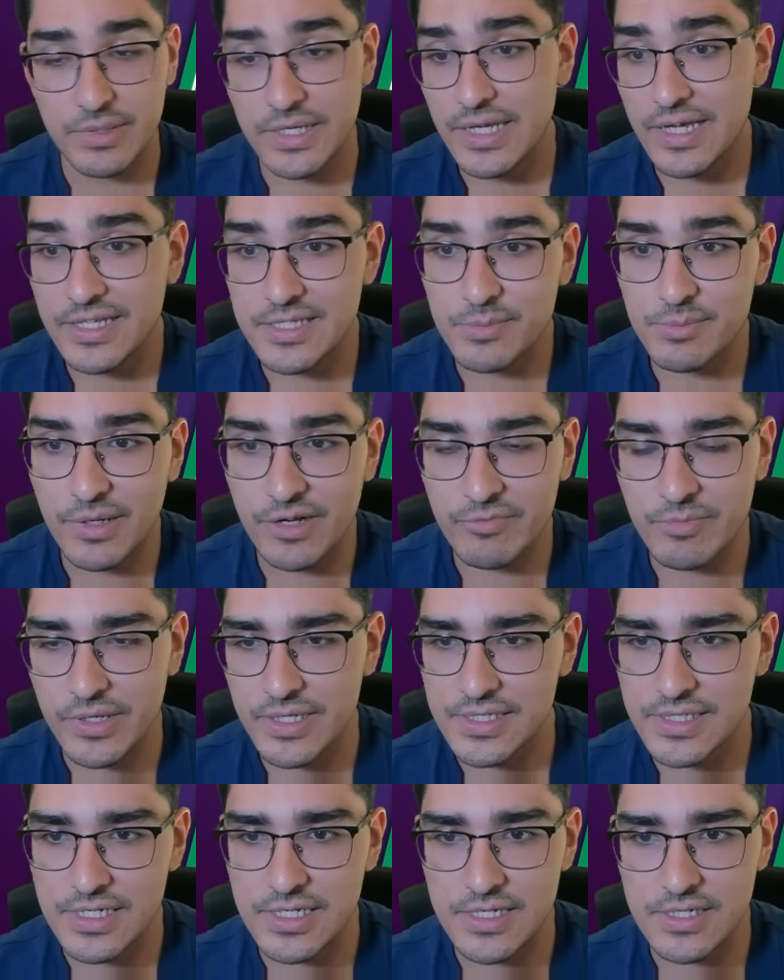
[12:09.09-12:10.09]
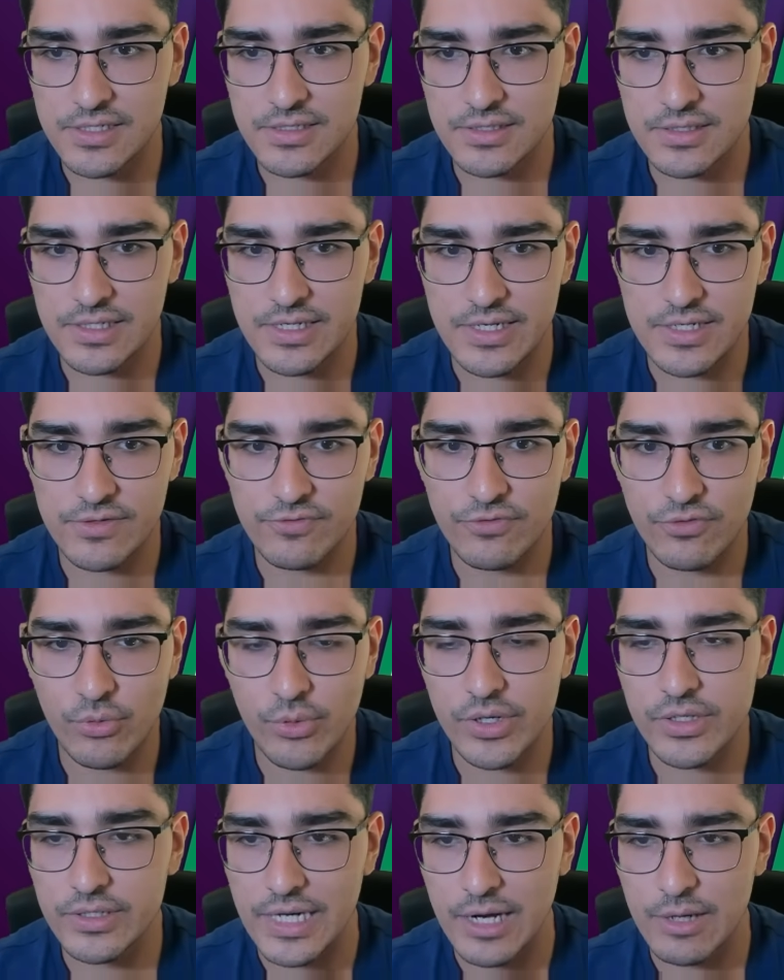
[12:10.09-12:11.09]
He gets a buff because he's a
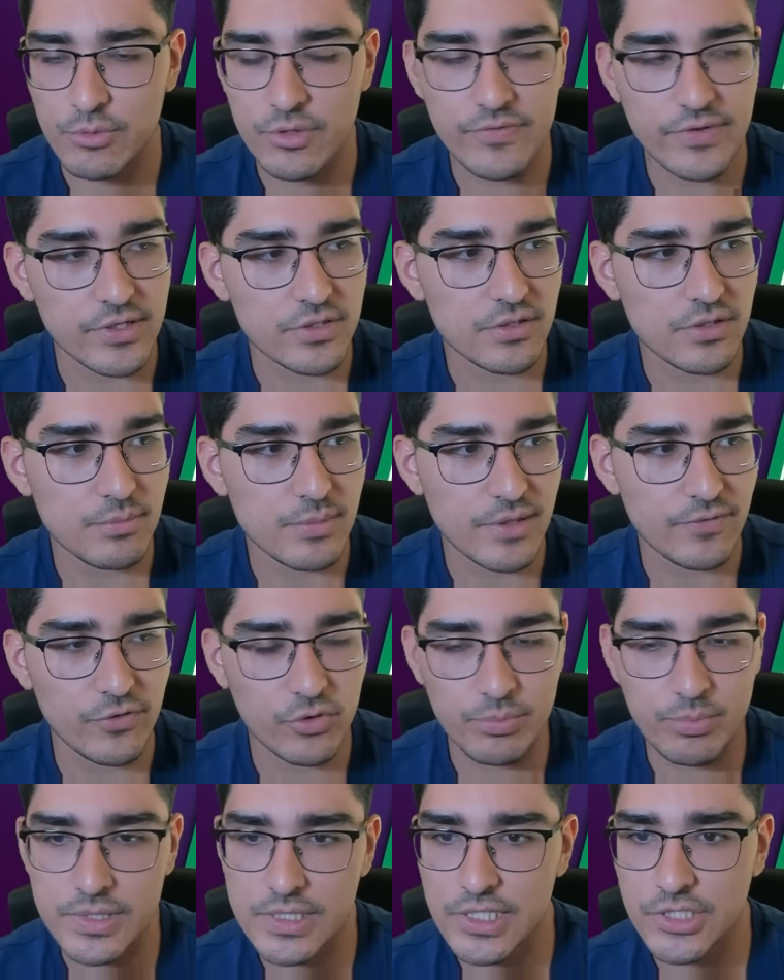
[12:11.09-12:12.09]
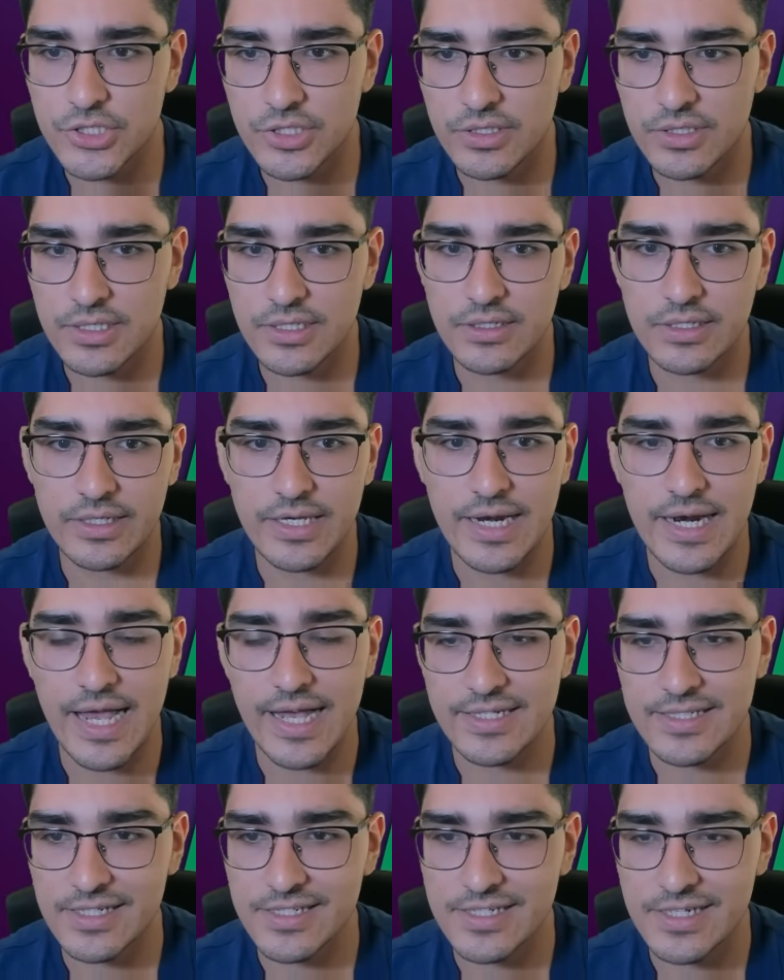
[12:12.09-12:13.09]
forward and now moving into the midfield position. He'll get
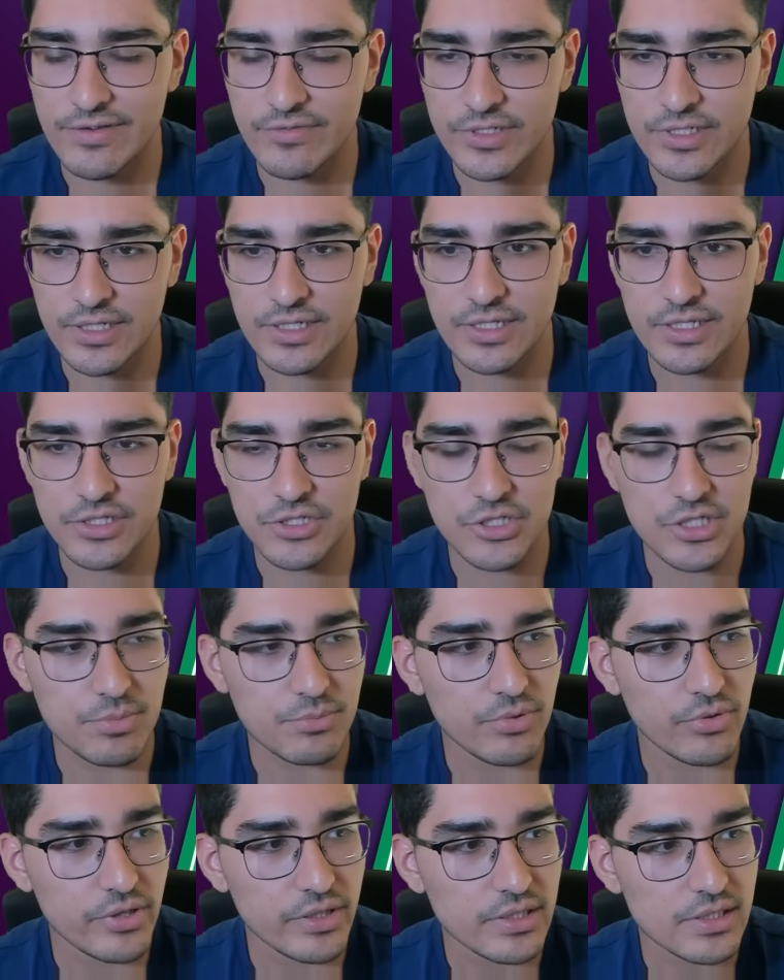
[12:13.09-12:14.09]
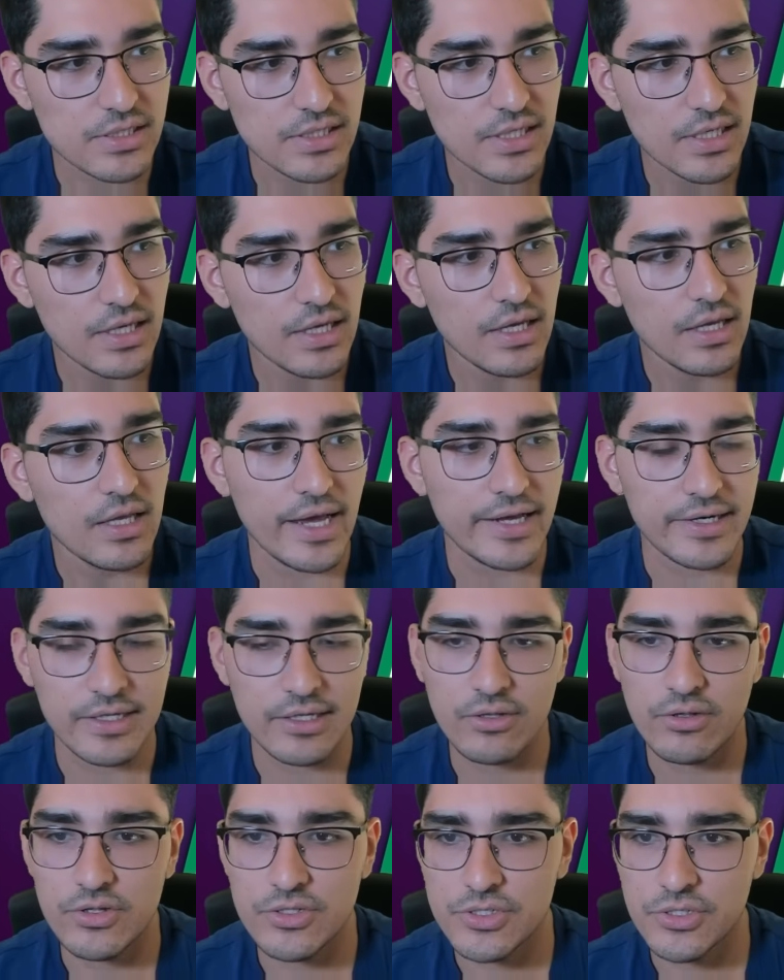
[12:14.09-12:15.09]
access to Everton clean sheet points, and he'll
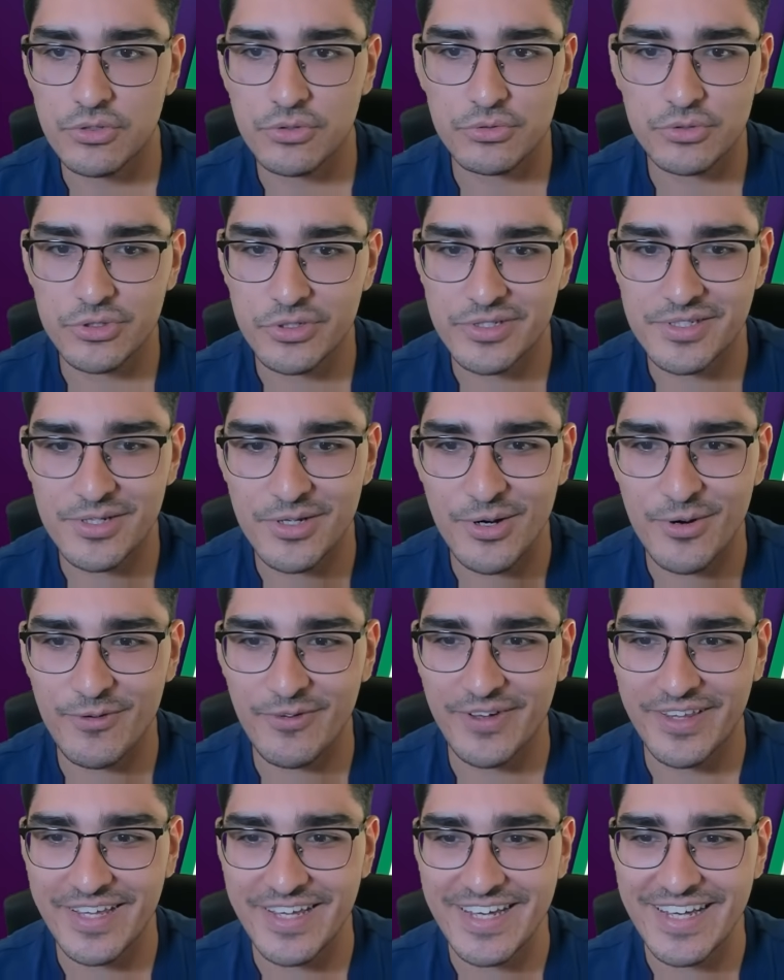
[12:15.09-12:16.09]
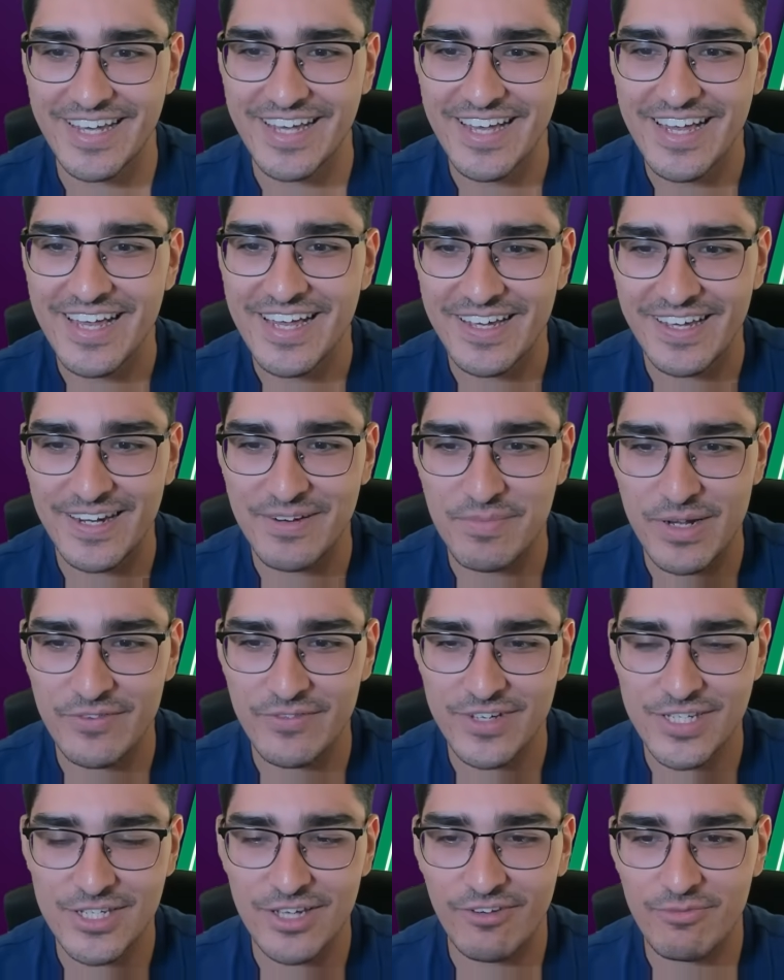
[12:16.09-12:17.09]
also just hopefully get a bit of a
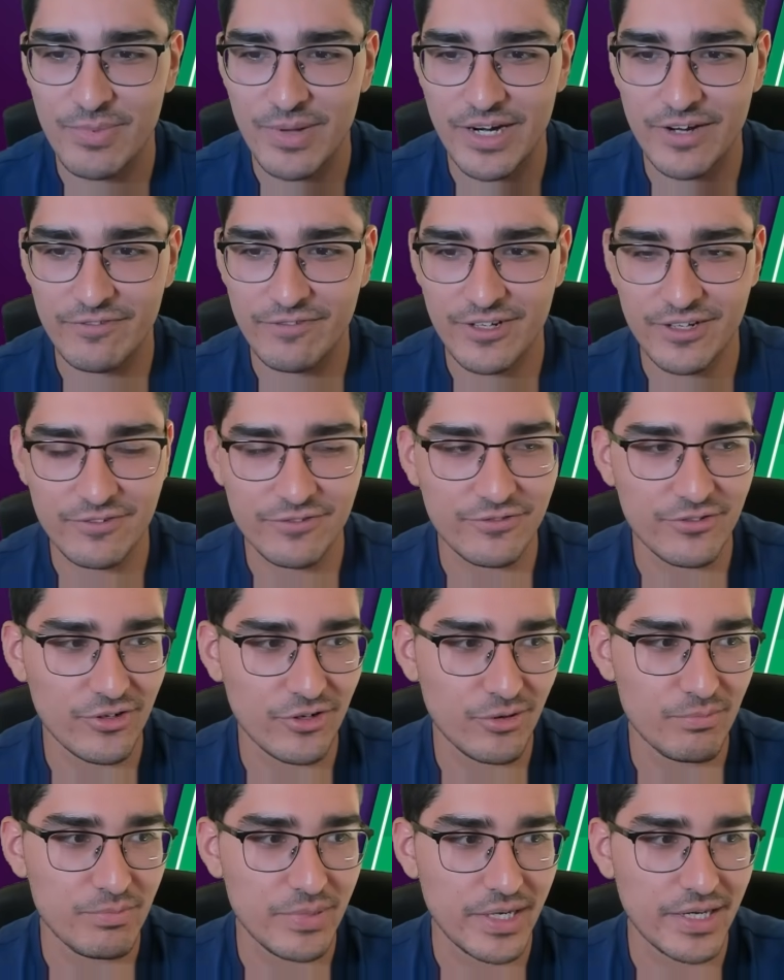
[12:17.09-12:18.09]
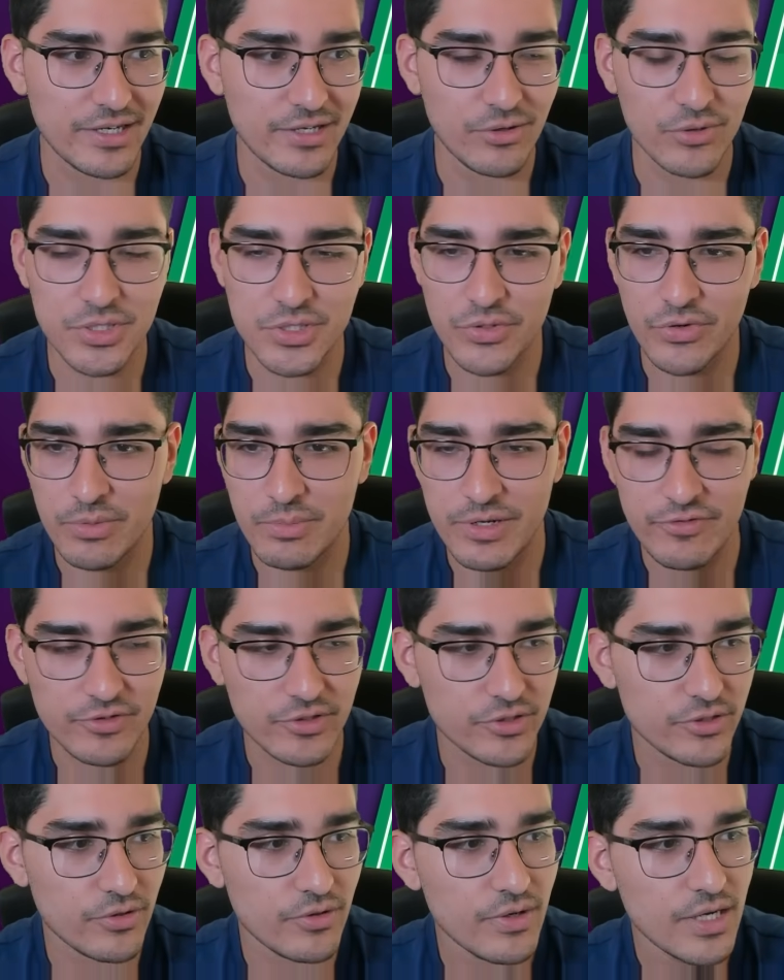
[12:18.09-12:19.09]
soft benefit from being a goal scoring
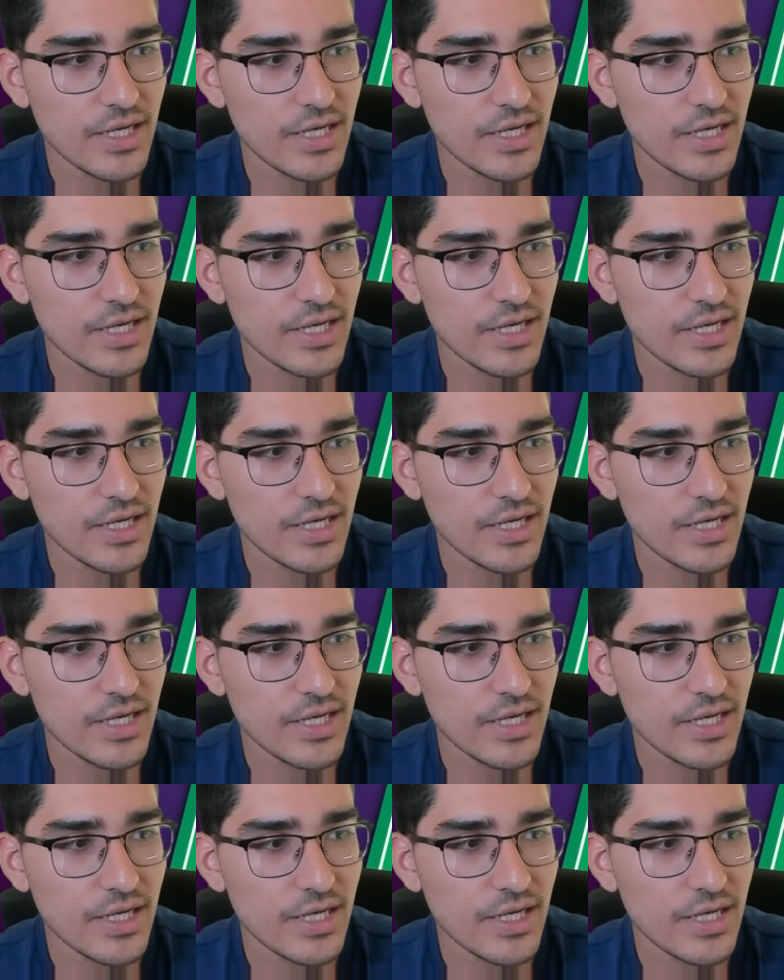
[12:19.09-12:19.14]
midfielder.